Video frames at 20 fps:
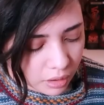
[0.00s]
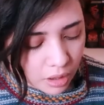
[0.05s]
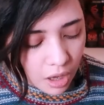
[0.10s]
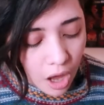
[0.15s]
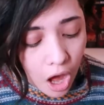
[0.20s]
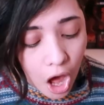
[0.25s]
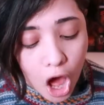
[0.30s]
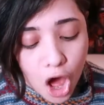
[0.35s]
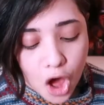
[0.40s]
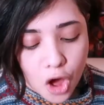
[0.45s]

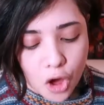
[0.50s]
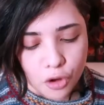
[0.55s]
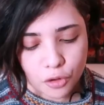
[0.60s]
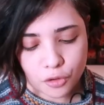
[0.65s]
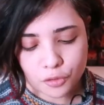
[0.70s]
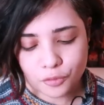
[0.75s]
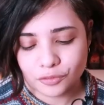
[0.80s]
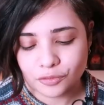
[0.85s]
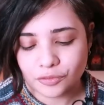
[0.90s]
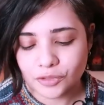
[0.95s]

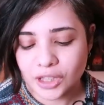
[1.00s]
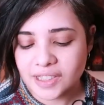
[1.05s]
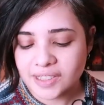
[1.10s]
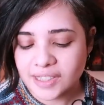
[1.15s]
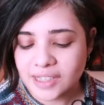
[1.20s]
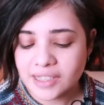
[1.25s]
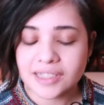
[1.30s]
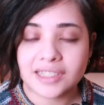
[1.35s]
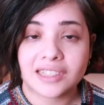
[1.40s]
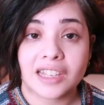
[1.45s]
Oh,
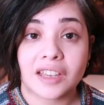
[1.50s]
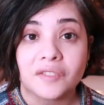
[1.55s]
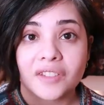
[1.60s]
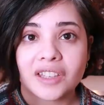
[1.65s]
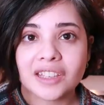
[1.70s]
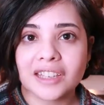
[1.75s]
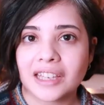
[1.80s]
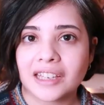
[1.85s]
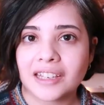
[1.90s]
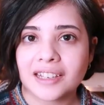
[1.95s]
this is
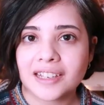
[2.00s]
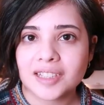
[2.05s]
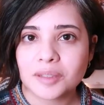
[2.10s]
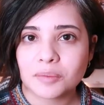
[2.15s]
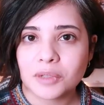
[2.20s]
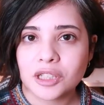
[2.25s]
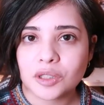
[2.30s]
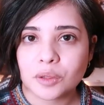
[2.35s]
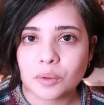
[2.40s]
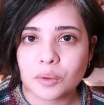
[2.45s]
Stephen King's
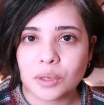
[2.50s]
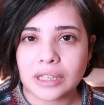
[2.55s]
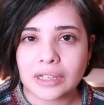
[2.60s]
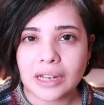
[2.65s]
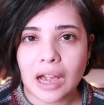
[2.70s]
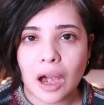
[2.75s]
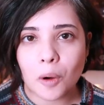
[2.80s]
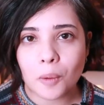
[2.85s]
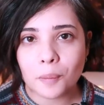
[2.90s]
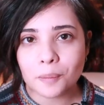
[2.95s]
Misery.
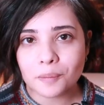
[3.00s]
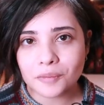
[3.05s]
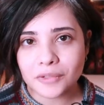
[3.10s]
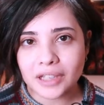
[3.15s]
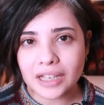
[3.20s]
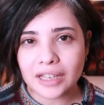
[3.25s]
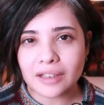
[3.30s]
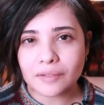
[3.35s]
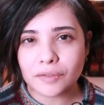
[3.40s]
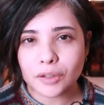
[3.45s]
Now,
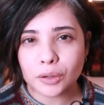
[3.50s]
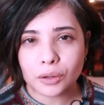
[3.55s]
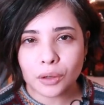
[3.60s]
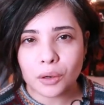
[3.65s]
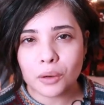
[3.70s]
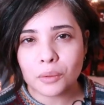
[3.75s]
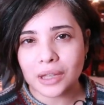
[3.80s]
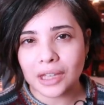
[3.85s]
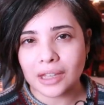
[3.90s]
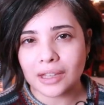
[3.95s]
if you
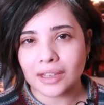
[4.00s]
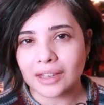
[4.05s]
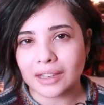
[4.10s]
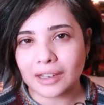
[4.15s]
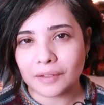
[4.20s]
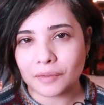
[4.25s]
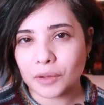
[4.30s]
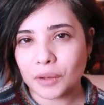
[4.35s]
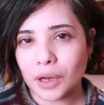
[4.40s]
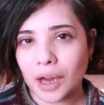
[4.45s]
know
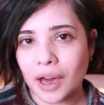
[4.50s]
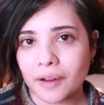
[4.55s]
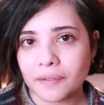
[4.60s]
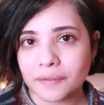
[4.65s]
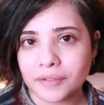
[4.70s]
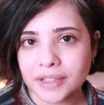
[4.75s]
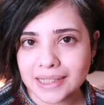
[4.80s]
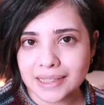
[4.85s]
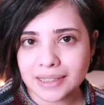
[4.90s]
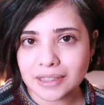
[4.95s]
me, if you
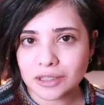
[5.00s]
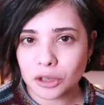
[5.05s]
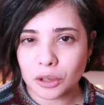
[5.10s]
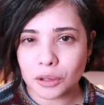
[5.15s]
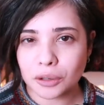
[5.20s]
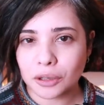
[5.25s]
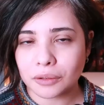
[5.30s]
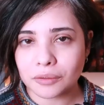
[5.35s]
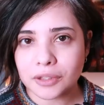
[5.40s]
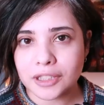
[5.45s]
have
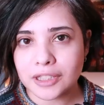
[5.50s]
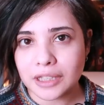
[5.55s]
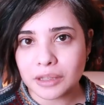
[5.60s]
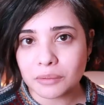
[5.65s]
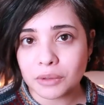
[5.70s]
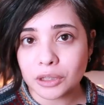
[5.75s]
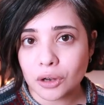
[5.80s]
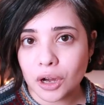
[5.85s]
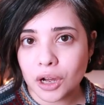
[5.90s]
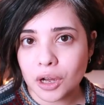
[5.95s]
seen
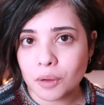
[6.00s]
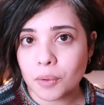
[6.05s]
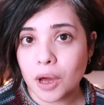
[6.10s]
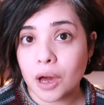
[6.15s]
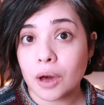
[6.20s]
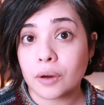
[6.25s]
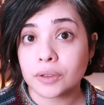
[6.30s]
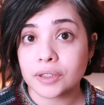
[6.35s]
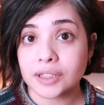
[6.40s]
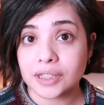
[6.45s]
me talk
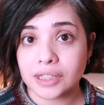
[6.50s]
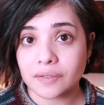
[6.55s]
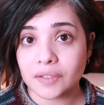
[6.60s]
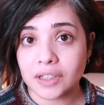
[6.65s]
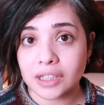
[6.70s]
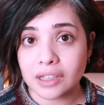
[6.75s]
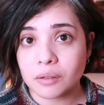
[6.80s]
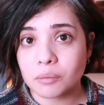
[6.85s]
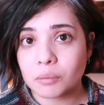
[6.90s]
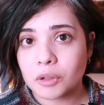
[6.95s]
about
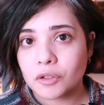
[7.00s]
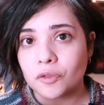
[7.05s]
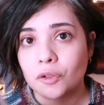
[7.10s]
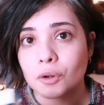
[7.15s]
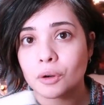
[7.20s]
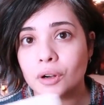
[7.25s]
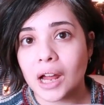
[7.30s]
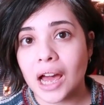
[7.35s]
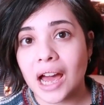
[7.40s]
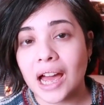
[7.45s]
Stephen King
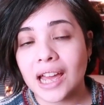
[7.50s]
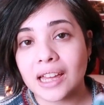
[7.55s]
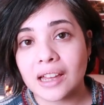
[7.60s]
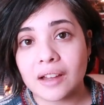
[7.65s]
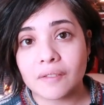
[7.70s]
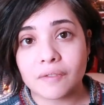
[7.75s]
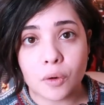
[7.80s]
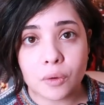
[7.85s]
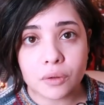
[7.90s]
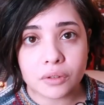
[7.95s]
before, I
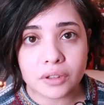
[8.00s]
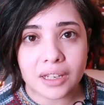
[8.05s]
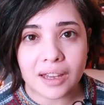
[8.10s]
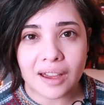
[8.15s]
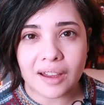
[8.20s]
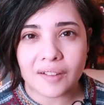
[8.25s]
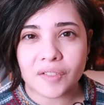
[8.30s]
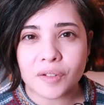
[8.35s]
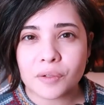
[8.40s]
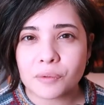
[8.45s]
have only
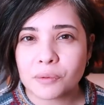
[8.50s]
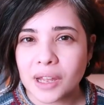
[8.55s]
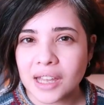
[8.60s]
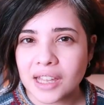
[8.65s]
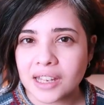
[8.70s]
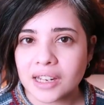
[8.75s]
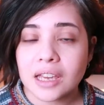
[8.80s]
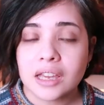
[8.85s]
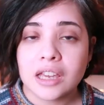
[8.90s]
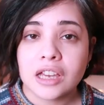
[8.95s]
ever
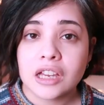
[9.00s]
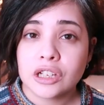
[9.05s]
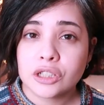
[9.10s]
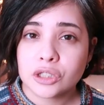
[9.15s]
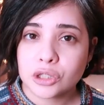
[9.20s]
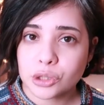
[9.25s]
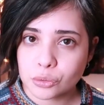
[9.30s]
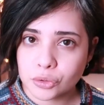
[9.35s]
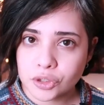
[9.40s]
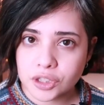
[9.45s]
read
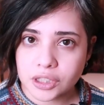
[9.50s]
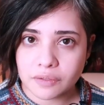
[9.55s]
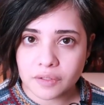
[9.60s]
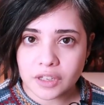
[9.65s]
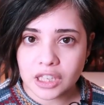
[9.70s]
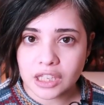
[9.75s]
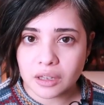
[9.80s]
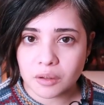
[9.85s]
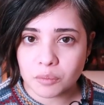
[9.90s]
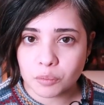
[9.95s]
two
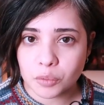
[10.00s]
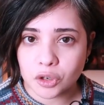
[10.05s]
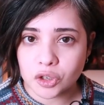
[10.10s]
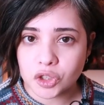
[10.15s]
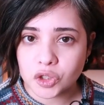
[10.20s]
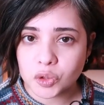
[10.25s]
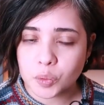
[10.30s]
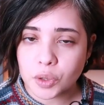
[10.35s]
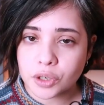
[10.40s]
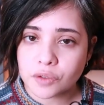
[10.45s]
Stephen King
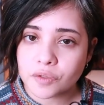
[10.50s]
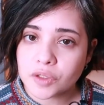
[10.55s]
books. One